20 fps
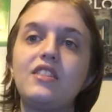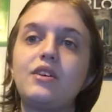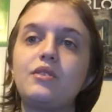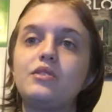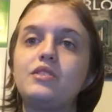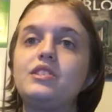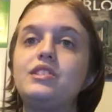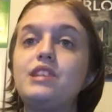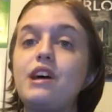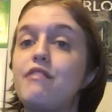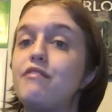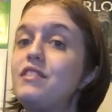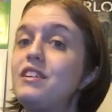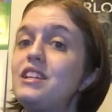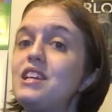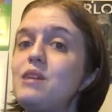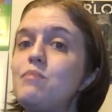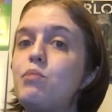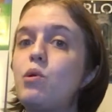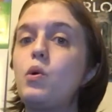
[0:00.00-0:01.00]
There's
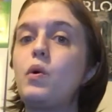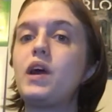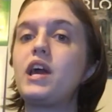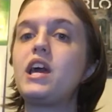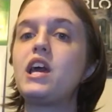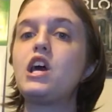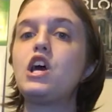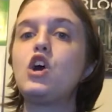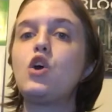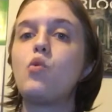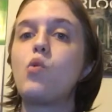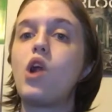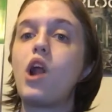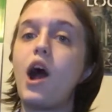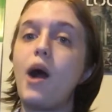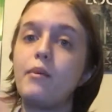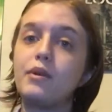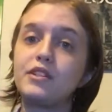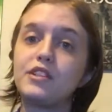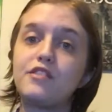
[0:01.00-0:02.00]
definitely a point where
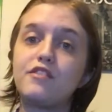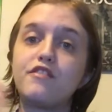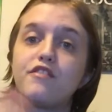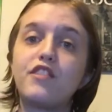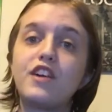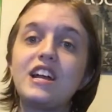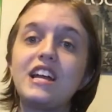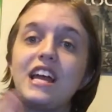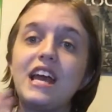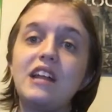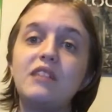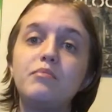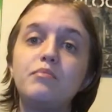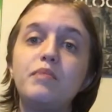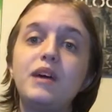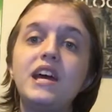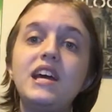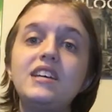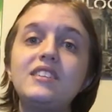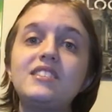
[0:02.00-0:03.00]
I was freaking
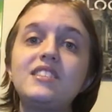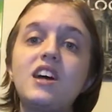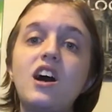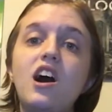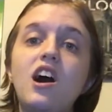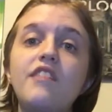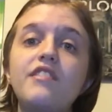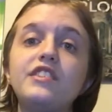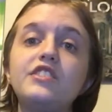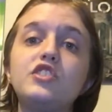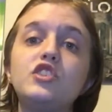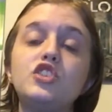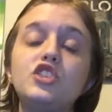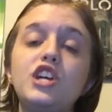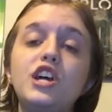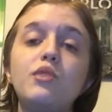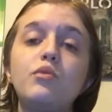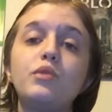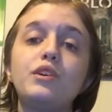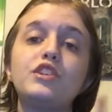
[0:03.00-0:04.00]
pissed off as
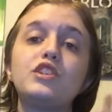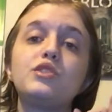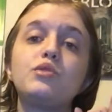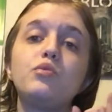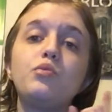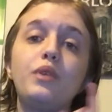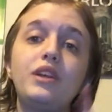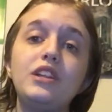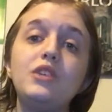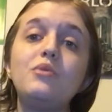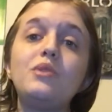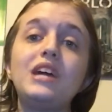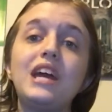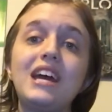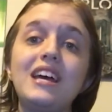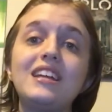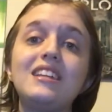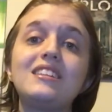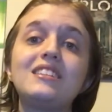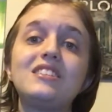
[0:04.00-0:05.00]
shit, which, when you
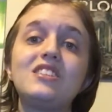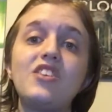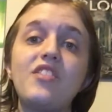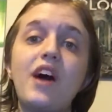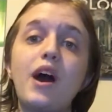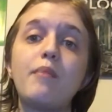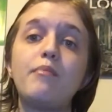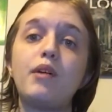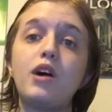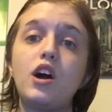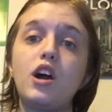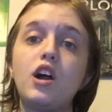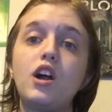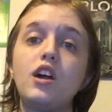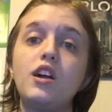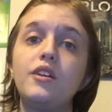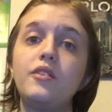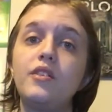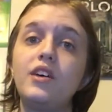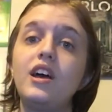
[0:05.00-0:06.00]
get to that
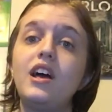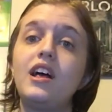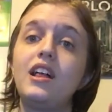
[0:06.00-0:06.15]
part,